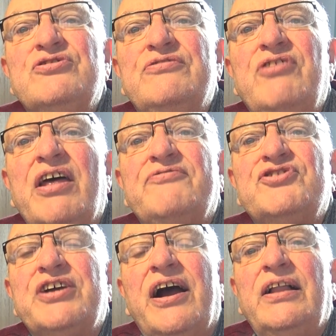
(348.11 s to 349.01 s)
of
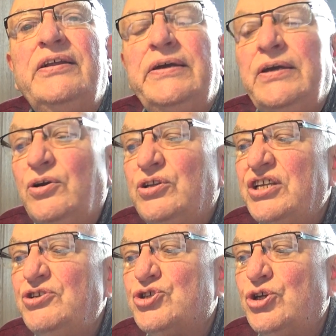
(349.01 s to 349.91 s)
lifestyle
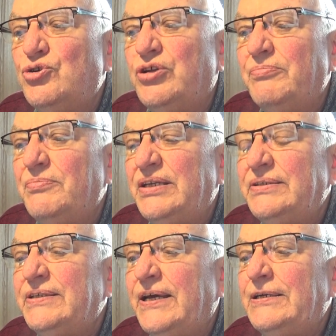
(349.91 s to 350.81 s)
didn't suit him.
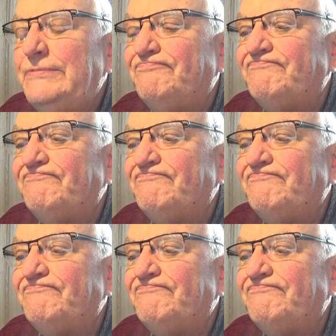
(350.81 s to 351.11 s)
And the